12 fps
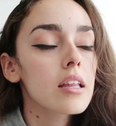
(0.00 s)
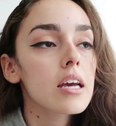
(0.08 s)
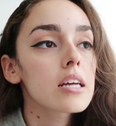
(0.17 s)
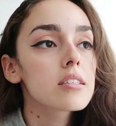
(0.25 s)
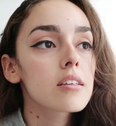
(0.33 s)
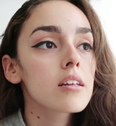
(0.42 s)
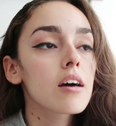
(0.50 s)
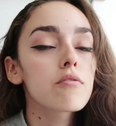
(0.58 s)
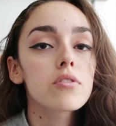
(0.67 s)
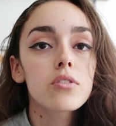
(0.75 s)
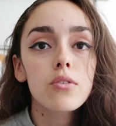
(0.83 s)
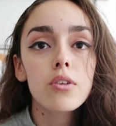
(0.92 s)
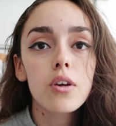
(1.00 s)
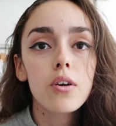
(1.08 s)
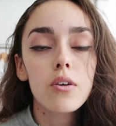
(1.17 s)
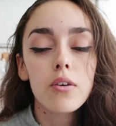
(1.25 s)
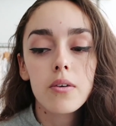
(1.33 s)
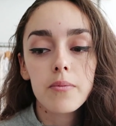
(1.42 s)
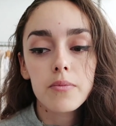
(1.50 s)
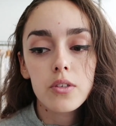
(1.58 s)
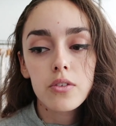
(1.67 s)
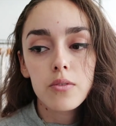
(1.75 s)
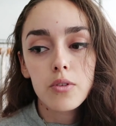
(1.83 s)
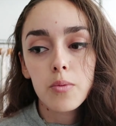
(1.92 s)
Like, I didn't have a studio
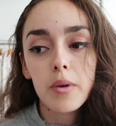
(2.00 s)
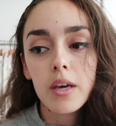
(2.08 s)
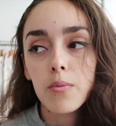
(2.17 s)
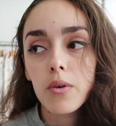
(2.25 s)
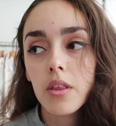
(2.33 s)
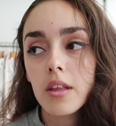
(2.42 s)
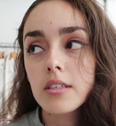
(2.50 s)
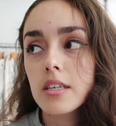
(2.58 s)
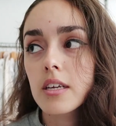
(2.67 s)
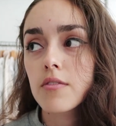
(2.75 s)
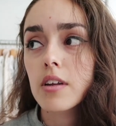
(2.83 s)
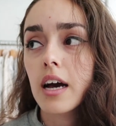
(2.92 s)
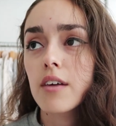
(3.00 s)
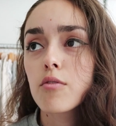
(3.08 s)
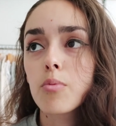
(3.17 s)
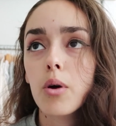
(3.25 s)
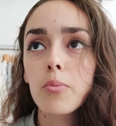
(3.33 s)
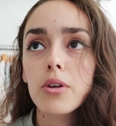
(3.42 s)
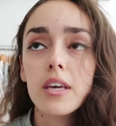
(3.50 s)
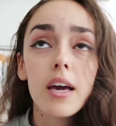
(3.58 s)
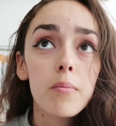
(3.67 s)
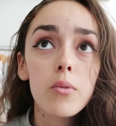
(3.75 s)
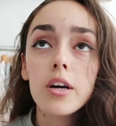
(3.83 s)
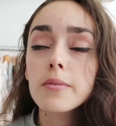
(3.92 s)
to begin with. I didn't even have a proper
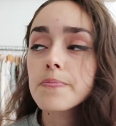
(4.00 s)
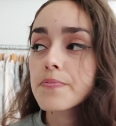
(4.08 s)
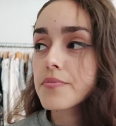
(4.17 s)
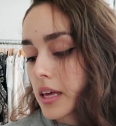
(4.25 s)
camera.